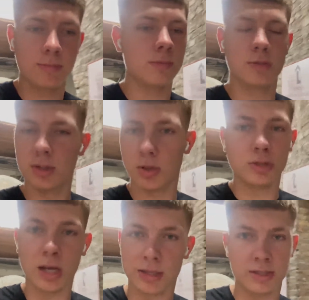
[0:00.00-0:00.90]
No
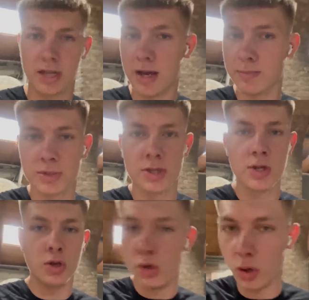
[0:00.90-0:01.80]
chance, steps.
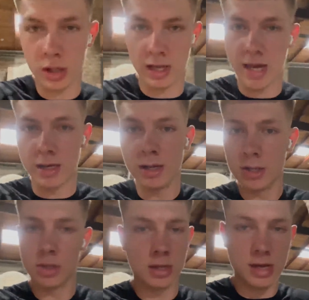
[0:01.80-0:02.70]
Not again.
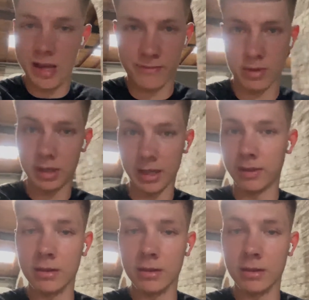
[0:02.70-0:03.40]
Never again.